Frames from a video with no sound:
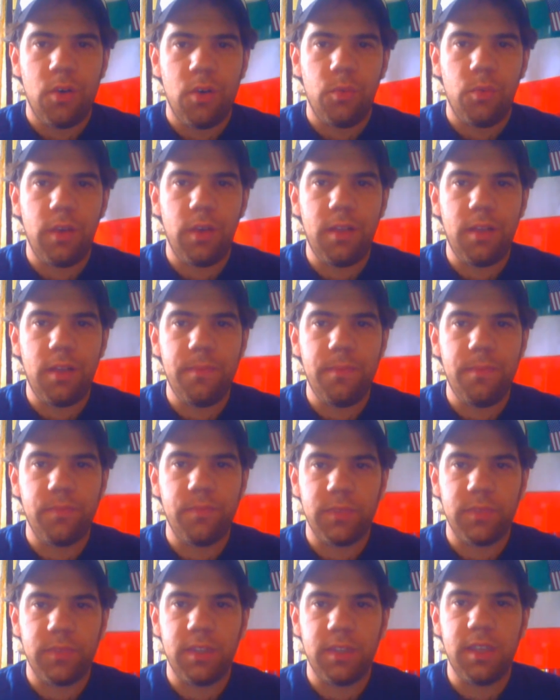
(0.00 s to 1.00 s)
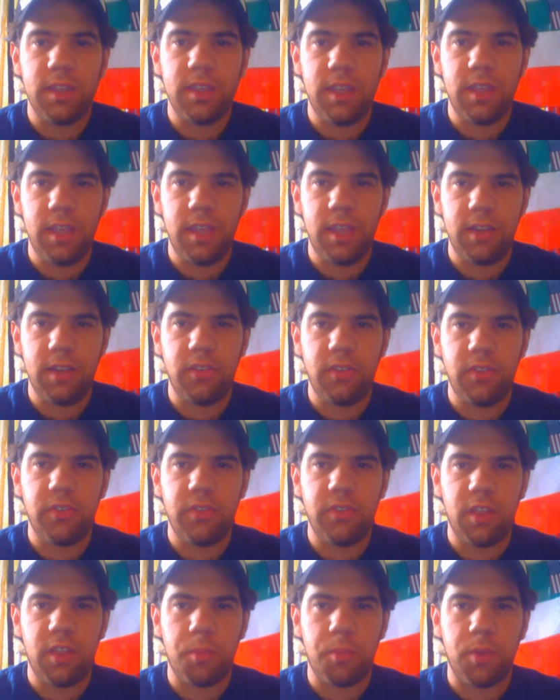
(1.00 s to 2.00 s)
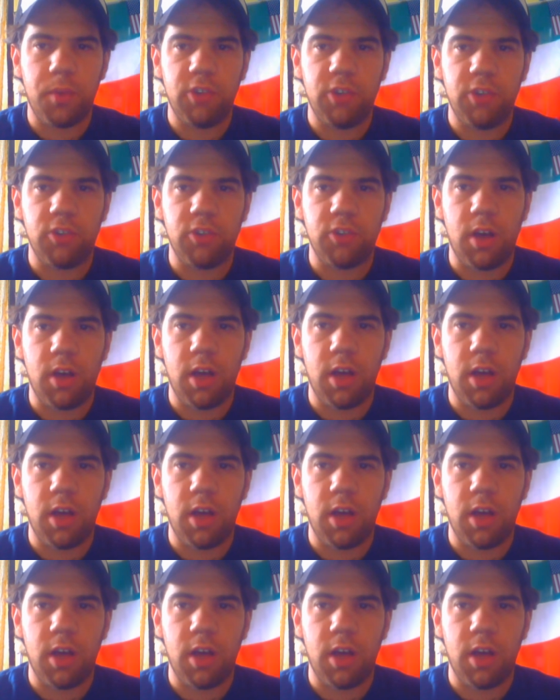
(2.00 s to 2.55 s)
Well, it is a celebration